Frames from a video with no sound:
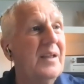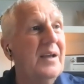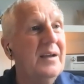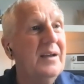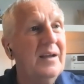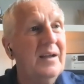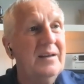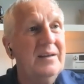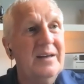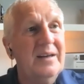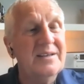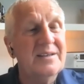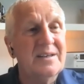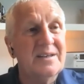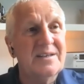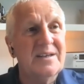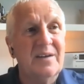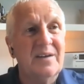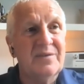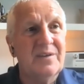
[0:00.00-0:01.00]
later
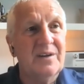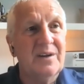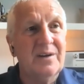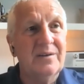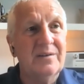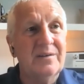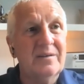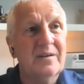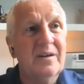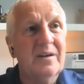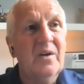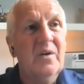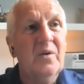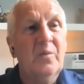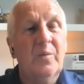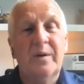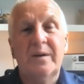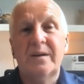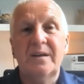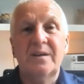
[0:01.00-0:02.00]
this afternoon,
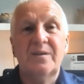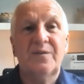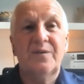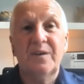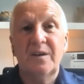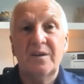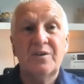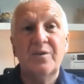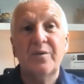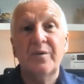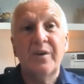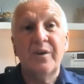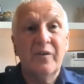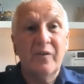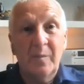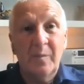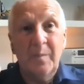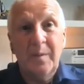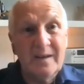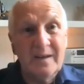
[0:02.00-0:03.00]
which is for the 2
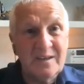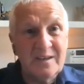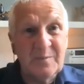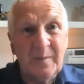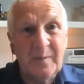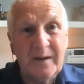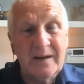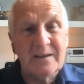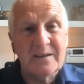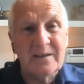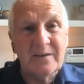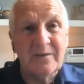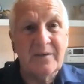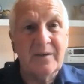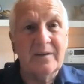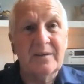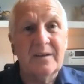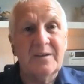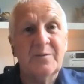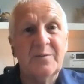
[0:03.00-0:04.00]
European speakers I've
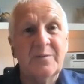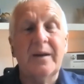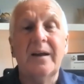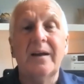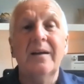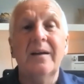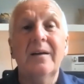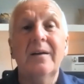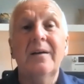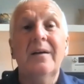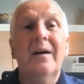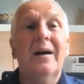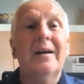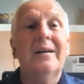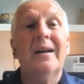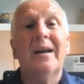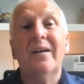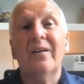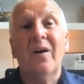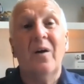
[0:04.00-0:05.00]
got this week. And
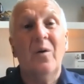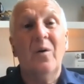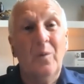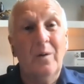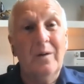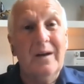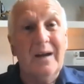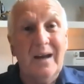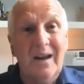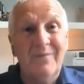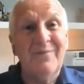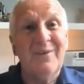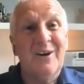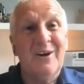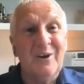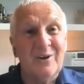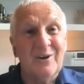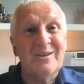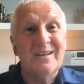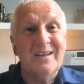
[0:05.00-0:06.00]
then I've got one 11
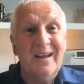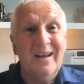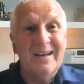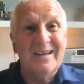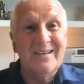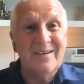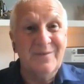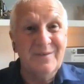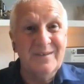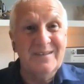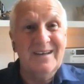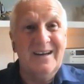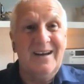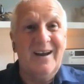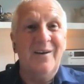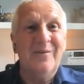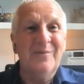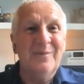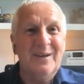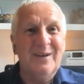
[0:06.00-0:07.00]
o'clock tonight to
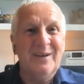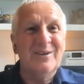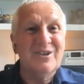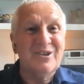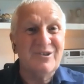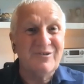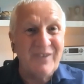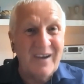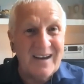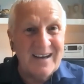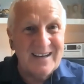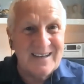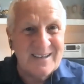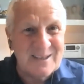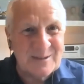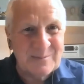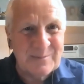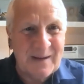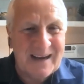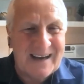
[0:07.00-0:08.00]
cope with the Australian
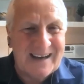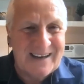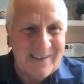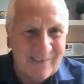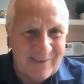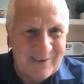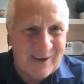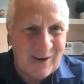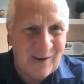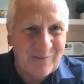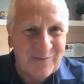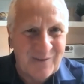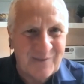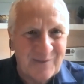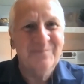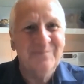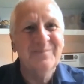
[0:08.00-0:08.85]
speaker I've got from